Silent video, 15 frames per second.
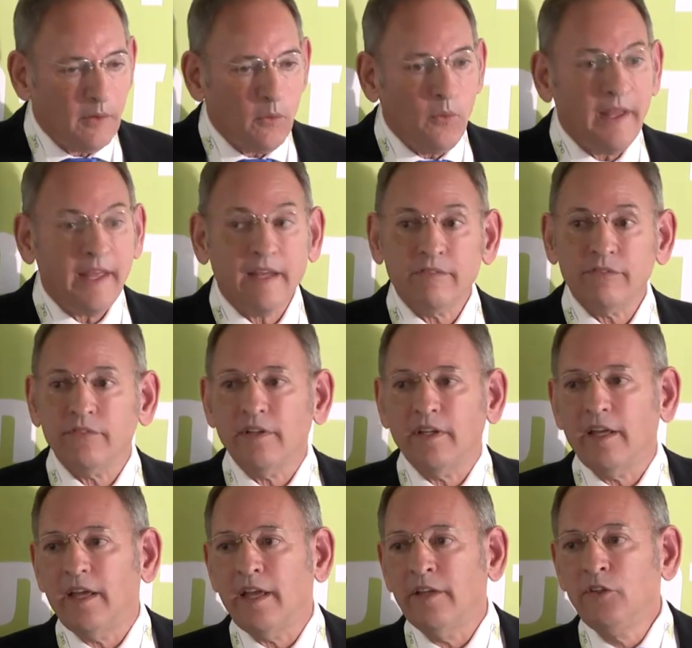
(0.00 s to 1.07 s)
We have
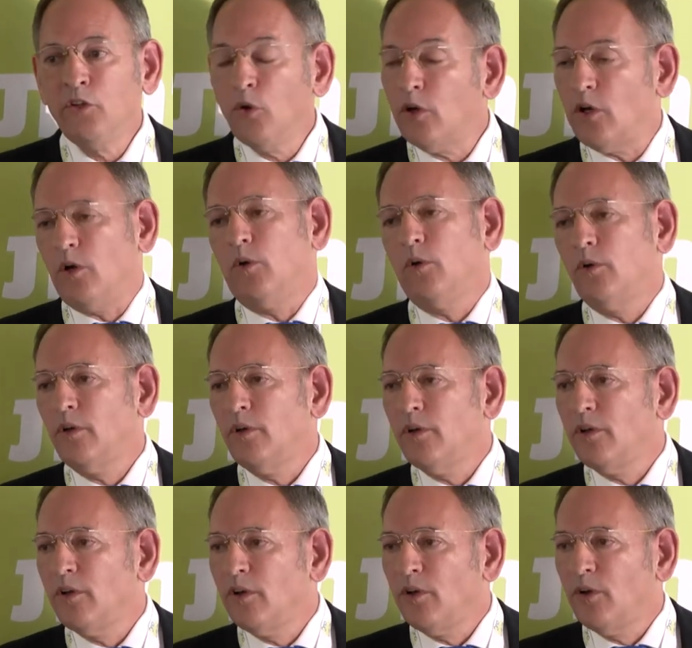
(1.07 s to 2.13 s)
a new law,
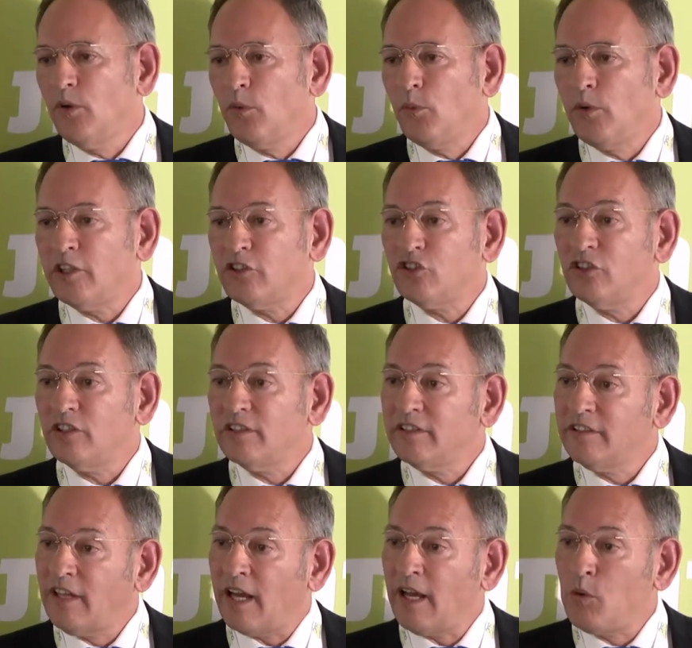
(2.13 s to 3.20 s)
which
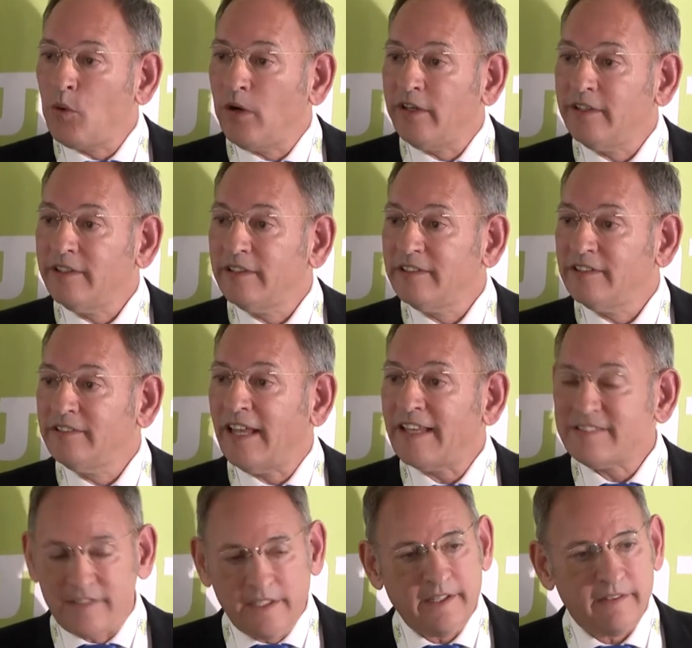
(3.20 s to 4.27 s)
Delaware
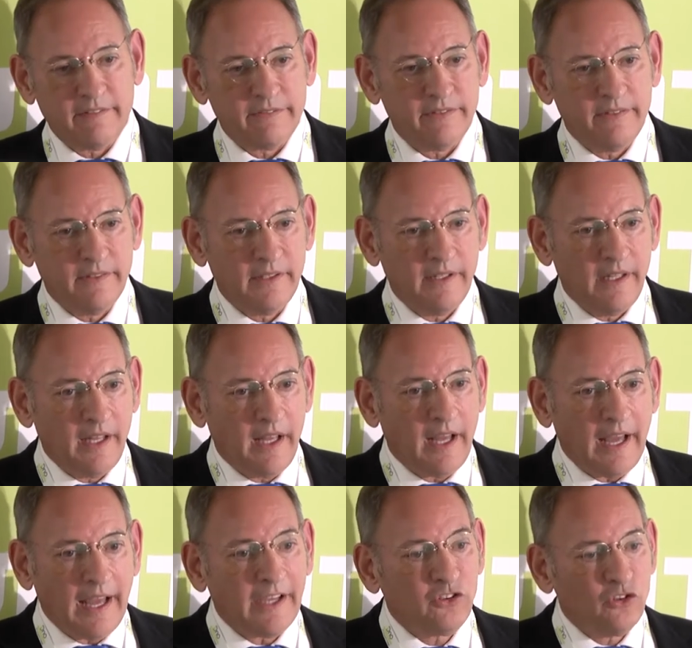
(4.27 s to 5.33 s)
doesn't have.
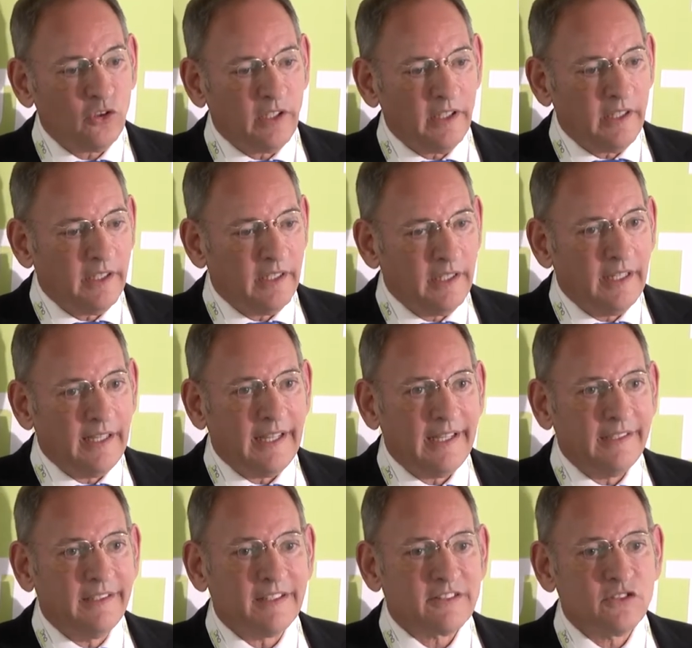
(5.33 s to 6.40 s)
Actually,
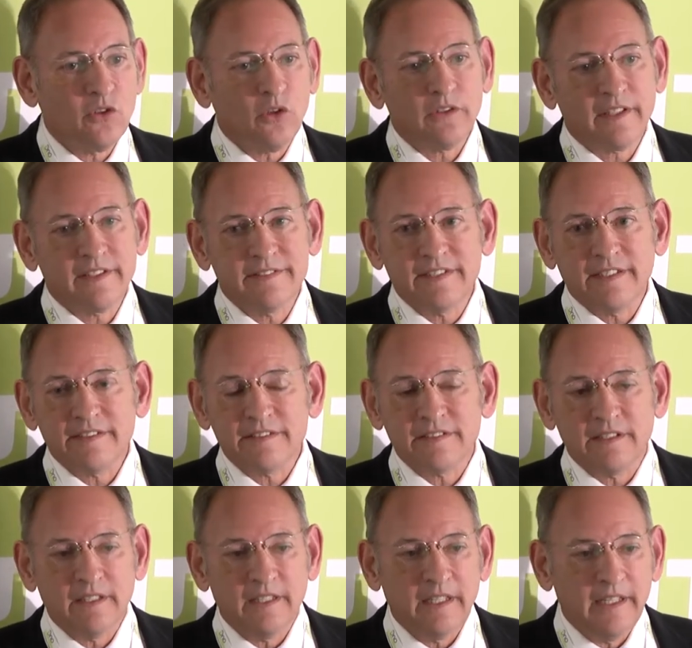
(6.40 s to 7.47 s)
it does not exist
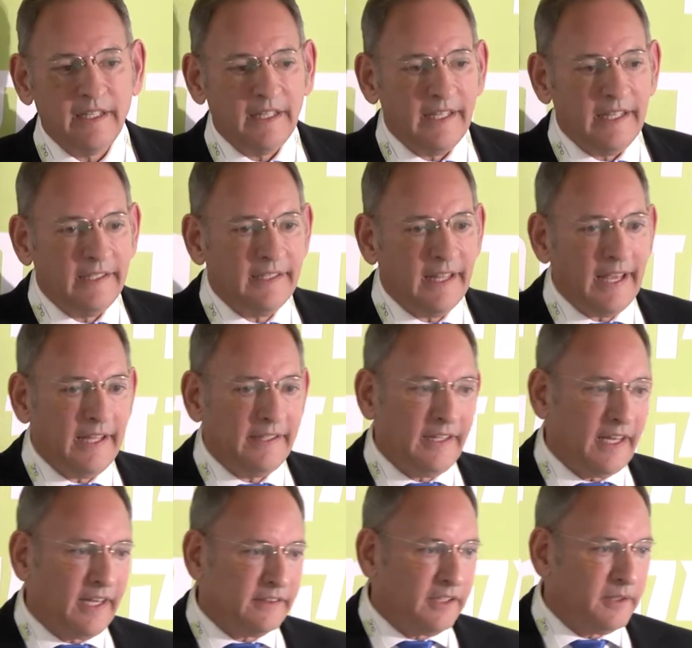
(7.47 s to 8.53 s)
in
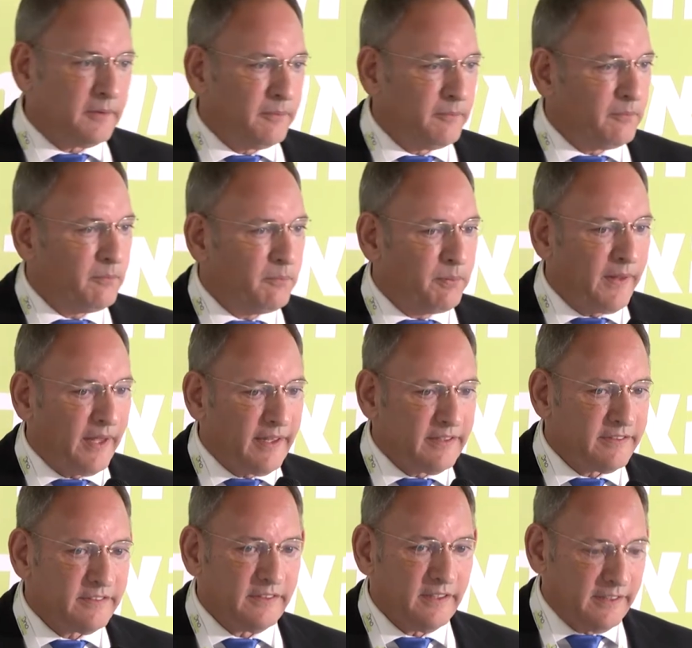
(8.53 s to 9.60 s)
any other
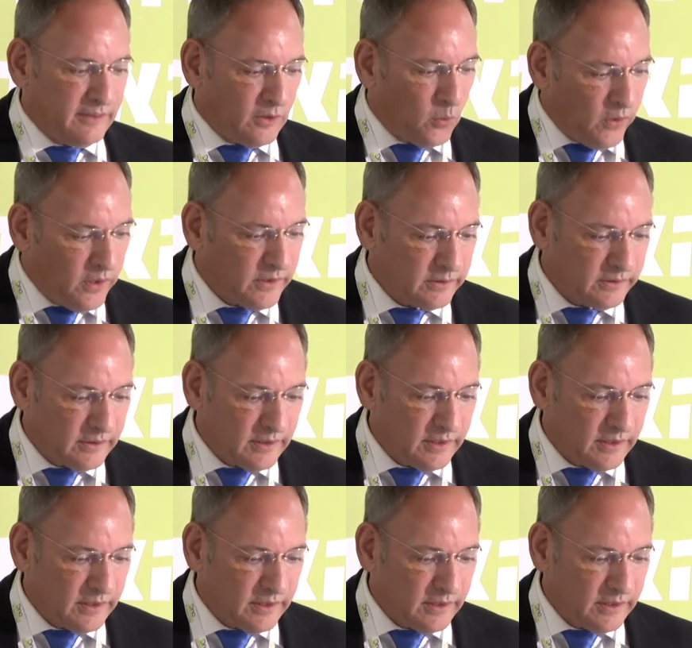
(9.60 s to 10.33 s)
place in the world.